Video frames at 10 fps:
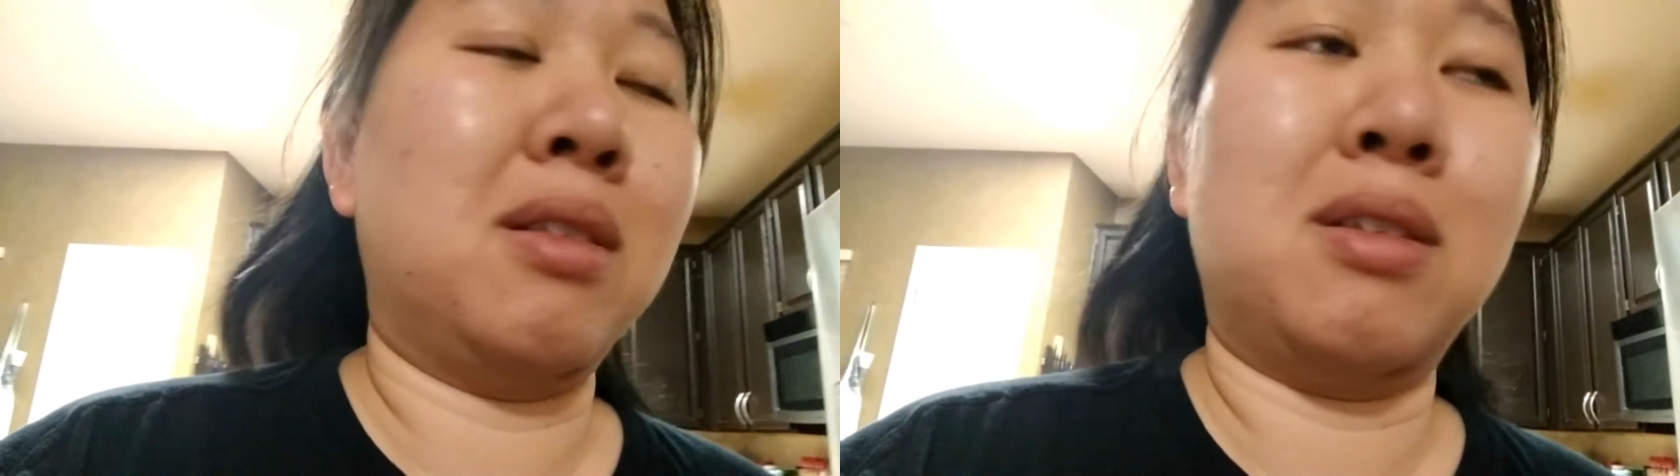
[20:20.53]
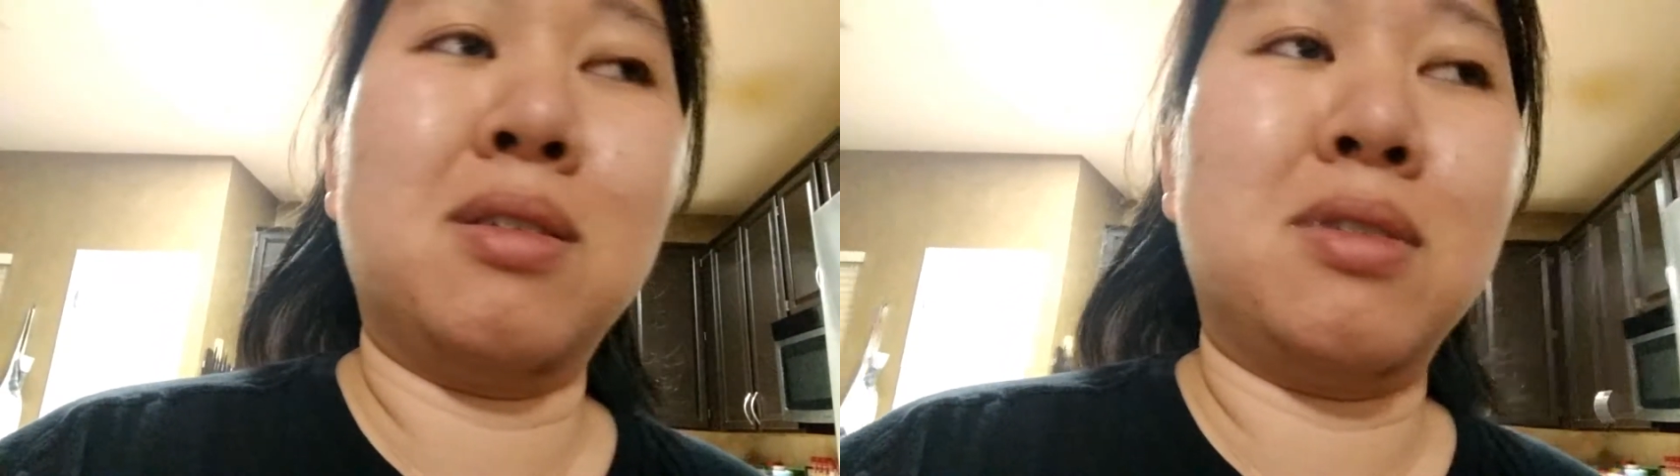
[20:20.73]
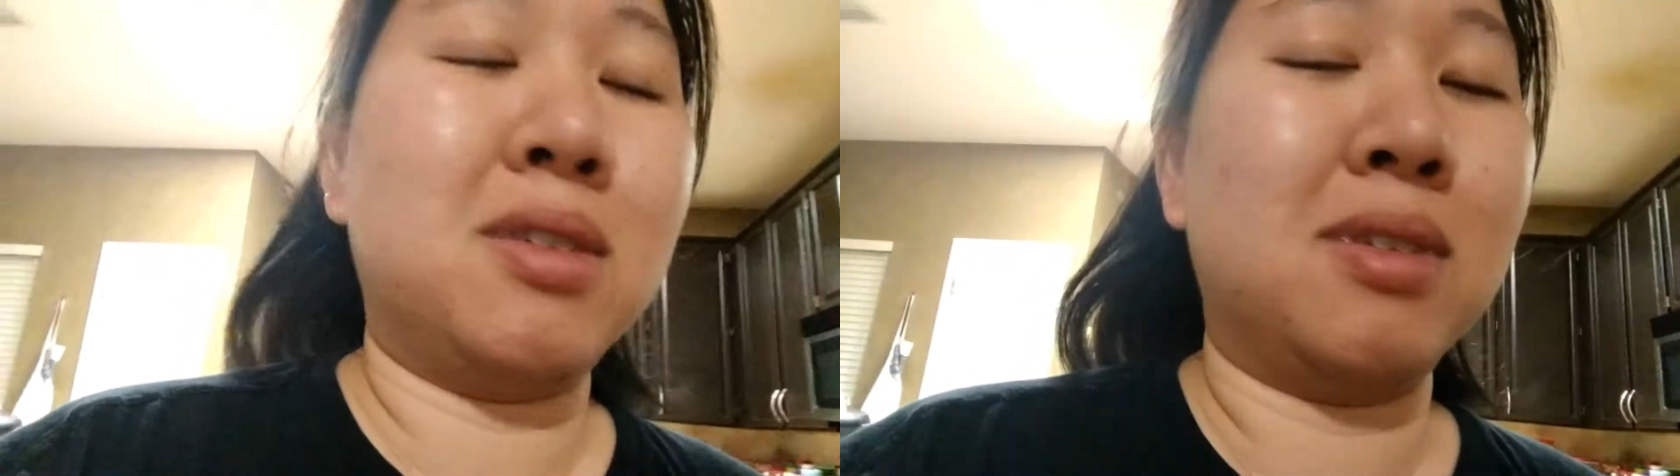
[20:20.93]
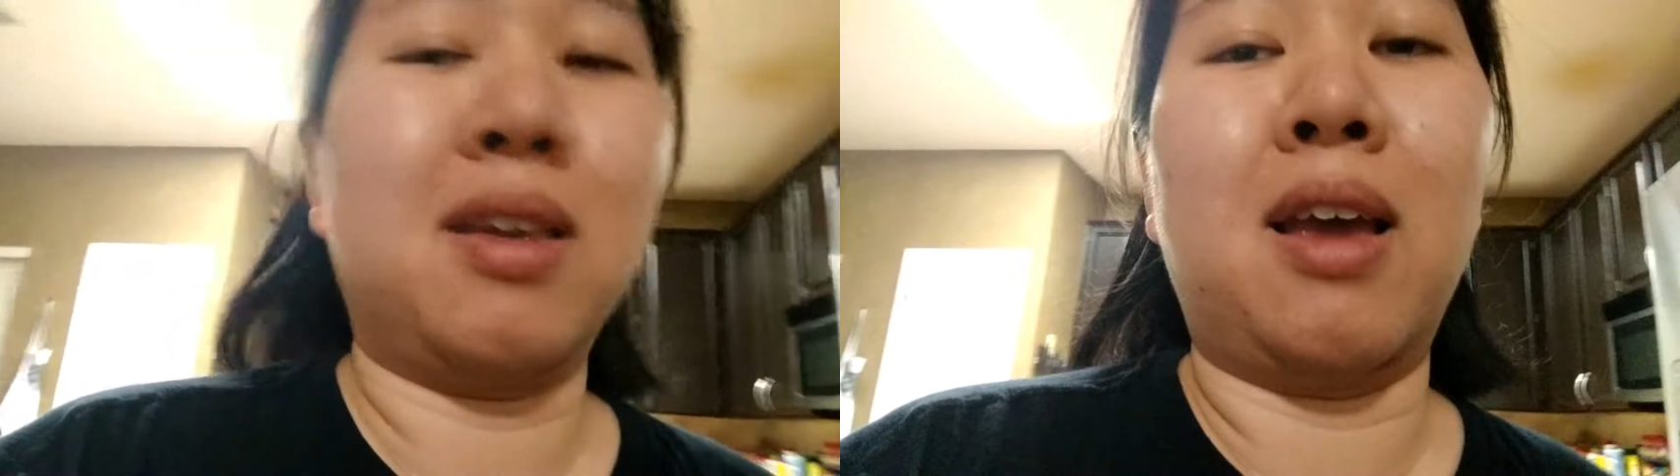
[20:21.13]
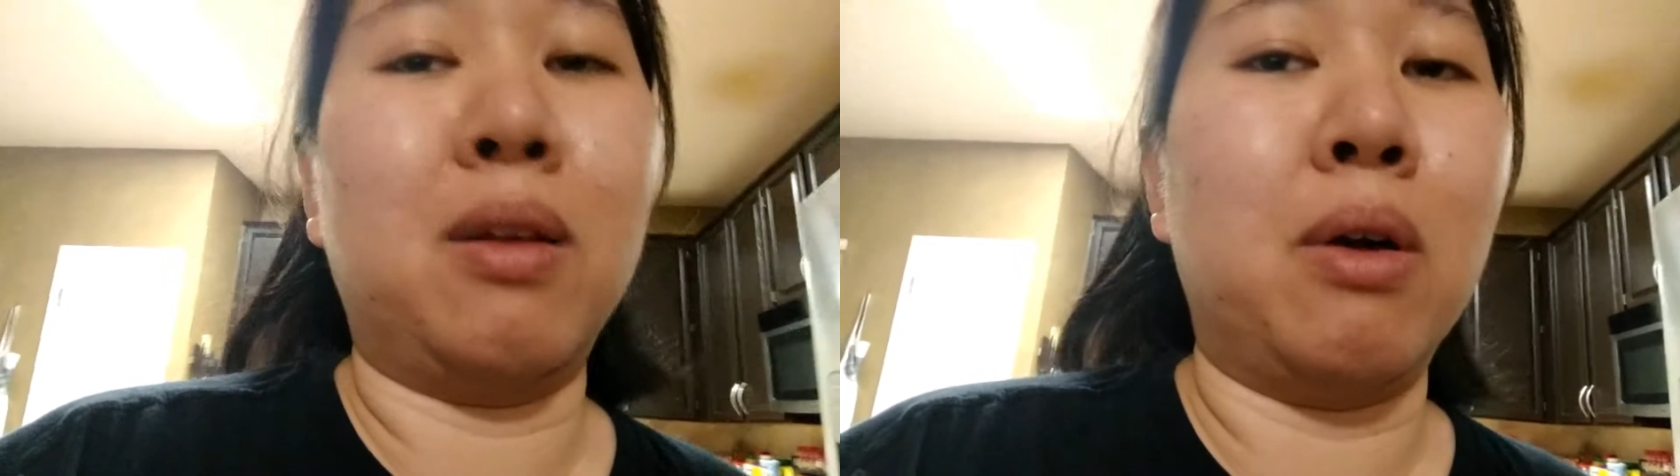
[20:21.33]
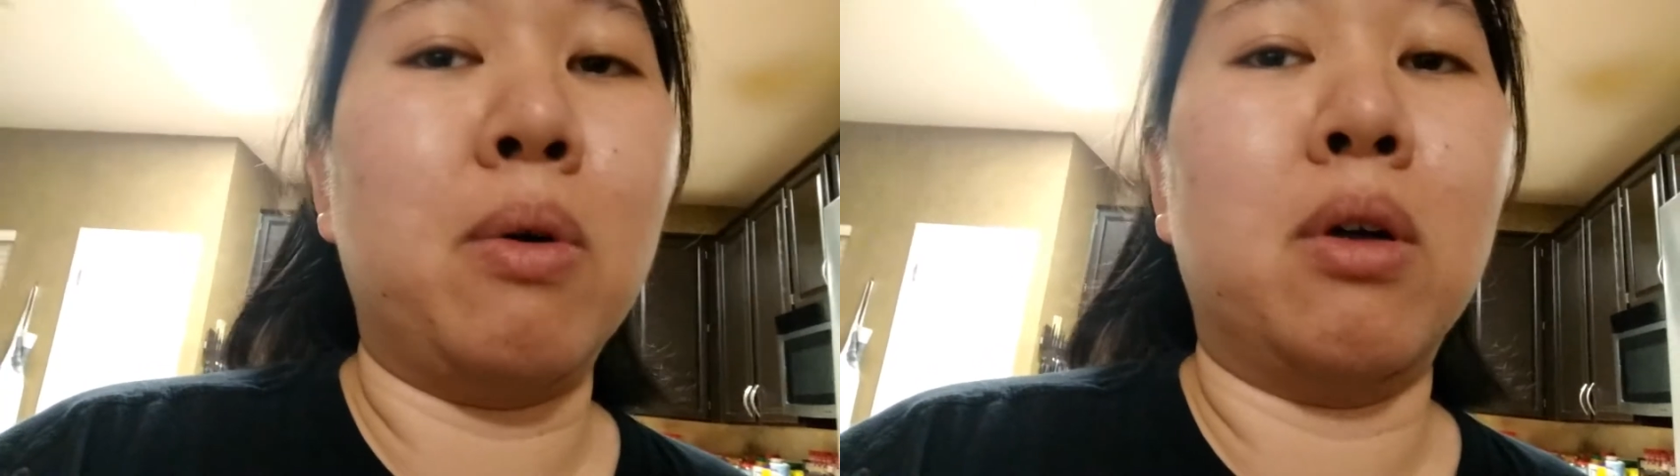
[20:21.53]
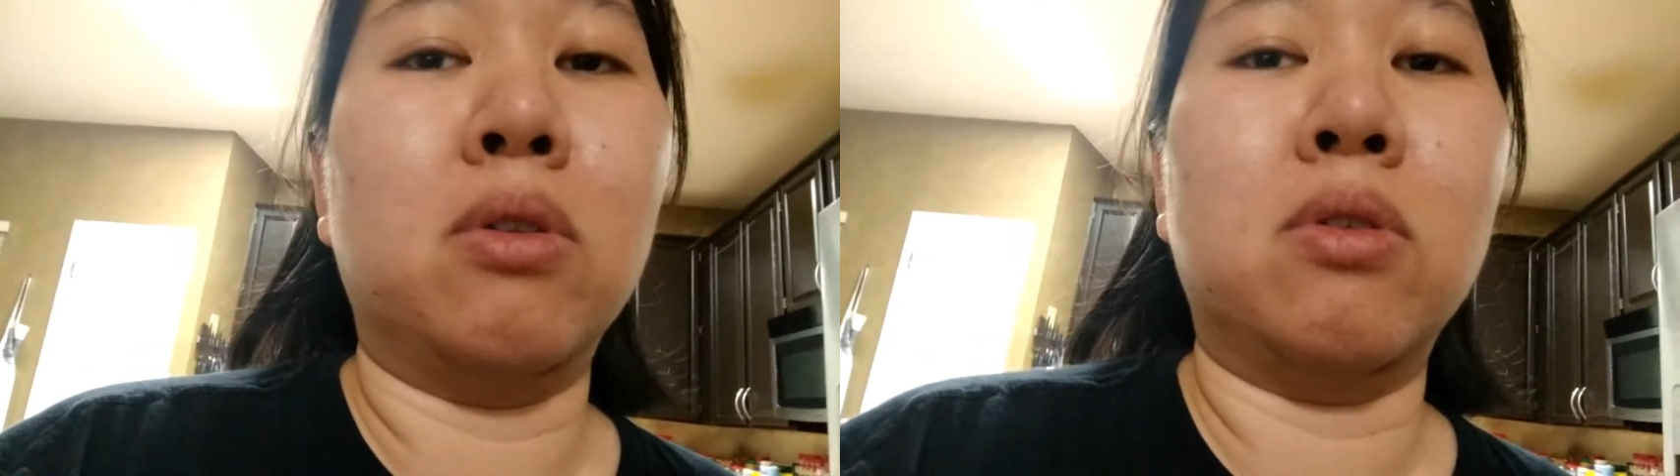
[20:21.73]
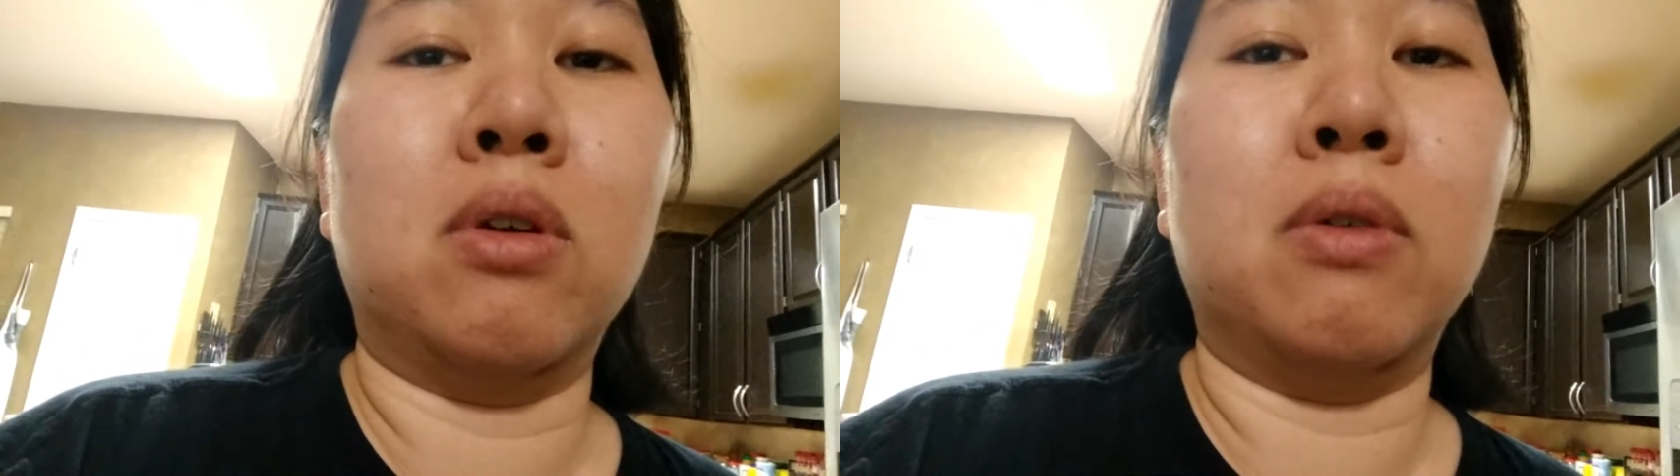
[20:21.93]
this just can't go
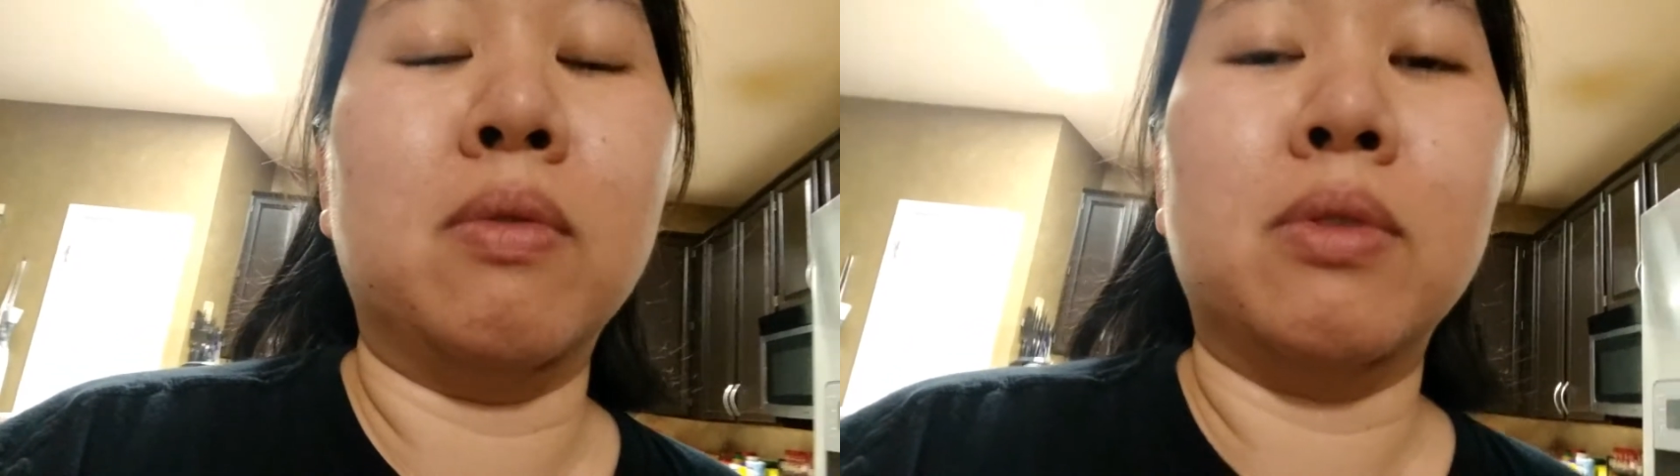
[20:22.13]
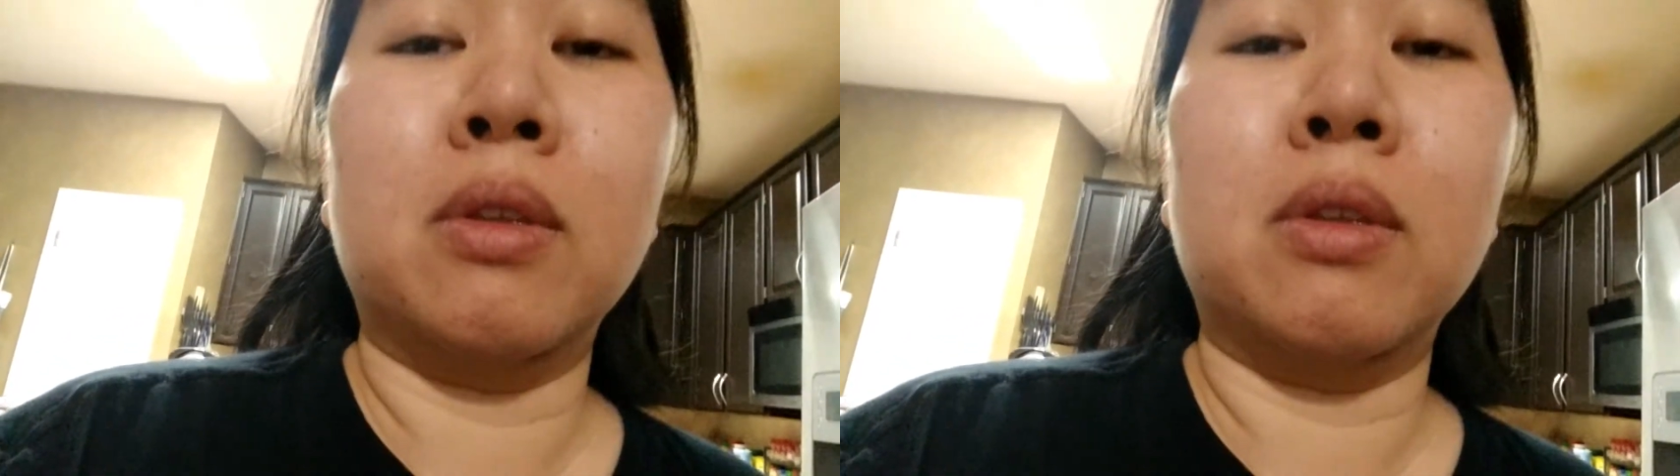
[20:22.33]
on. So